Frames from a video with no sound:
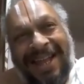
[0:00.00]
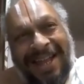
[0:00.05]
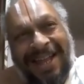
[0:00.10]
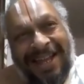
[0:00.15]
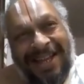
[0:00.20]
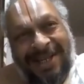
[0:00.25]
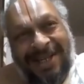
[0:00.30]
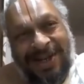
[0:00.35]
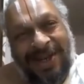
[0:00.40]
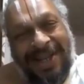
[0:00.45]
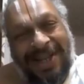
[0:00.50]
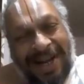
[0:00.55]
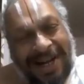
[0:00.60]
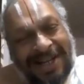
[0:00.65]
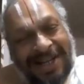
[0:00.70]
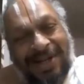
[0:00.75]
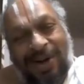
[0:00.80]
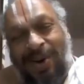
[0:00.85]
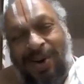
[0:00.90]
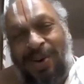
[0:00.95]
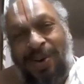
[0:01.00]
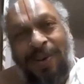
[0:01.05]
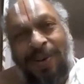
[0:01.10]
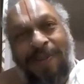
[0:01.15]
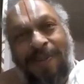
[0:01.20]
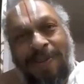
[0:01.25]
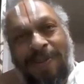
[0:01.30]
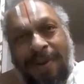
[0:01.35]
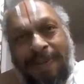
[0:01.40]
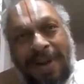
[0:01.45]
So that is
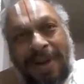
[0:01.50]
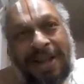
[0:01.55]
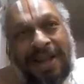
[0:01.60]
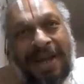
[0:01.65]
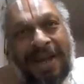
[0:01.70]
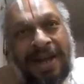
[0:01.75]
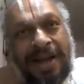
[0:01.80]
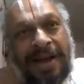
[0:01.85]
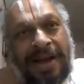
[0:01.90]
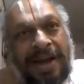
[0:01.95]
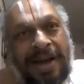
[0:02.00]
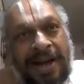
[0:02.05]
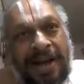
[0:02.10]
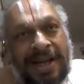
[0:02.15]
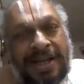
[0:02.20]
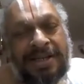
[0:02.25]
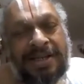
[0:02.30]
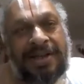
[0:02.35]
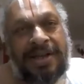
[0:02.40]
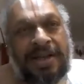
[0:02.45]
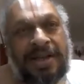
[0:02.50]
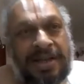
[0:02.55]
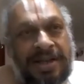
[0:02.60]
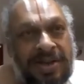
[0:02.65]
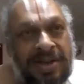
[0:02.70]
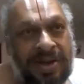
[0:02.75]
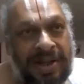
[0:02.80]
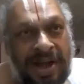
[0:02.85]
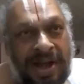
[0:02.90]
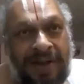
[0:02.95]
how people think it is.
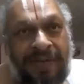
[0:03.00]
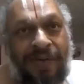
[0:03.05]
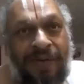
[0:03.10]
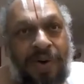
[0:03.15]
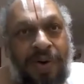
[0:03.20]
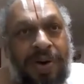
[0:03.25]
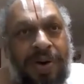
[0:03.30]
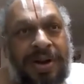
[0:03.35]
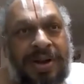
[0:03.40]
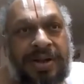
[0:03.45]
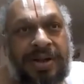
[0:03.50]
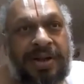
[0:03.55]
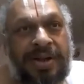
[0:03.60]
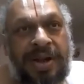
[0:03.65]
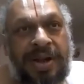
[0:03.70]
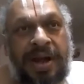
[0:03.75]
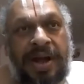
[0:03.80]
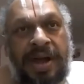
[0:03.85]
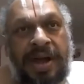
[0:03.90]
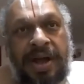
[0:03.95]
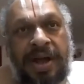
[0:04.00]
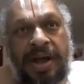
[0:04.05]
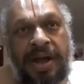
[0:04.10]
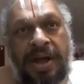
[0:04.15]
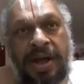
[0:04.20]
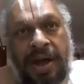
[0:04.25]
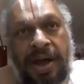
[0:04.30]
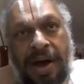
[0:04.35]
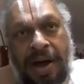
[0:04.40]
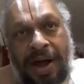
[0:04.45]
So therefore,
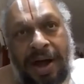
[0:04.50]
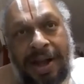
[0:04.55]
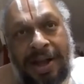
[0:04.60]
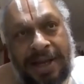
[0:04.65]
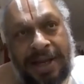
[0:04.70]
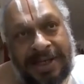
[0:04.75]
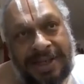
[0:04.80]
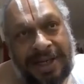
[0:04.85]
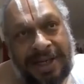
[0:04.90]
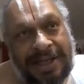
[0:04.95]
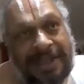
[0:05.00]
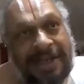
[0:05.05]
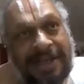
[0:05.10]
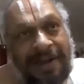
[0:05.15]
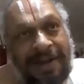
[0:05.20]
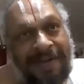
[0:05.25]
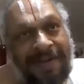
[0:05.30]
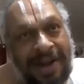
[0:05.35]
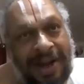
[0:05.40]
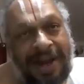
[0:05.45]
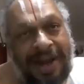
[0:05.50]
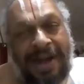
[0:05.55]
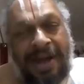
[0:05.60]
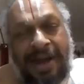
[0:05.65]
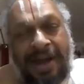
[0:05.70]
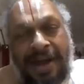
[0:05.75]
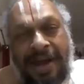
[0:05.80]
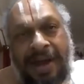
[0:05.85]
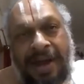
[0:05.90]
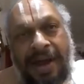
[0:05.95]
all these things are
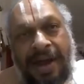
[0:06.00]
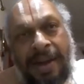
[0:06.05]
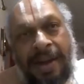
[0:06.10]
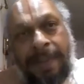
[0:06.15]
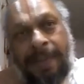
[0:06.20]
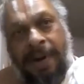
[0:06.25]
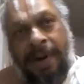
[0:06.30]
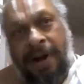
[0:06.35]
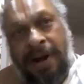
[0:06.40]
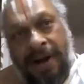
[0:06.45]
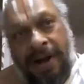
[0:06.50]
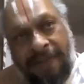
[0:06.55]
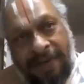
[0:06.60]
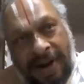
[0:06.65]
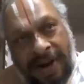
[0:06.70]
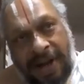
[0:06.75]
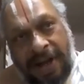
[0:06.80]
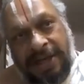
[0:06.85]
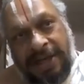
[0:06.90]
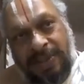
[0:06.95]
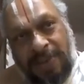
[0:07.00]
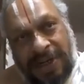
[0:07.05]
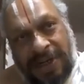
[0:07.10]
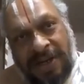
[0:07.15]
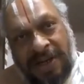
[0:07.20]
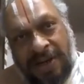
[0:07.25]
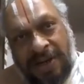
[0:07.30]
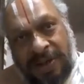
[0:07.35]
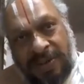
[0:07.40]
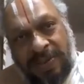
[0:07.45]
very important, very
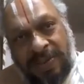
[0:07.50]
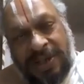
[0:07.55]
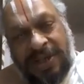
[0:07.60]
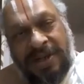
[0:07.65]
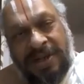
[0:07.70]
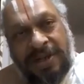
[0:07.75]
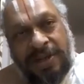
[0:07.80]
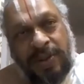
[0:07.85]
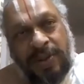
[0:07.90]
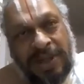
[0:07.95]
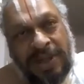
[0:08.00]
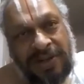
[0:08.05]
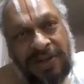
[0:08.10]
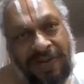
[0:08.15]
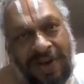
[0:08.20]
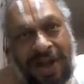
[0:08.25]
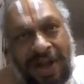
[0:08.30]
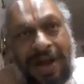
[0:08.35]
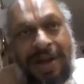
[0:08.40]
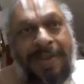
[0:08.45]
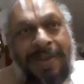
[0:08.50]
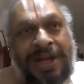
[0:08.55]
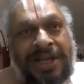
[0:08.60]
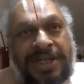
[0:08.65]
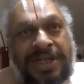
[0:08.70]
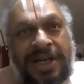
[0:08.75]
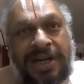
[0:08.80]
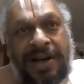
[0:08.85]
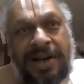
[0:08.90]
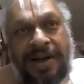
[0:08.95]
specifically
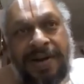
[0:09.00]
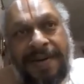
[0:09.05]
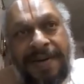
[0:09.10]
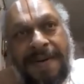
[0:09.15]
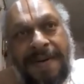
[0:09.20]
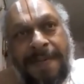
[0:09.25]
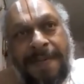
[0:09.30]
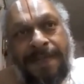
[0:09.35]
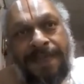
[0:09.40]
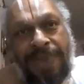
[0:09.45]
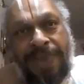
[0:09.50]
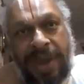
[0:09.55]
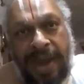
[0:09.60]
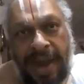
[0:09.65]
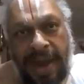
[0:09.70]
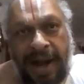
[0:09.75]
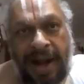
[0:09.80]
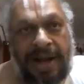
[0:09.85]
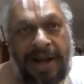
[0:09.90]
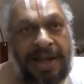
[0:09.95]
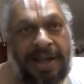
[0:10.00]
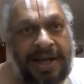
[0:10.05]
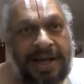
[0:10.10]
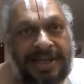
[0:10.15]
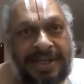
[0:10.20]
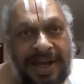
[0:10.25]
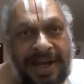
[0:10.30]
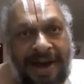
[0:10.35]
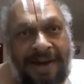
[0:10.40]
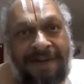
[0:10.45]
mentioned, and
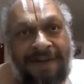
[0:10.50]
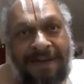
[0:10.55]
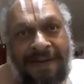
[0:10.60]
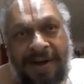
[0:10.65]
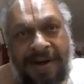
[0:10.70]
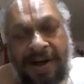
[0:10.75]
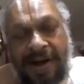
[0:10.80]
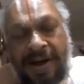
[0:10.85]
these are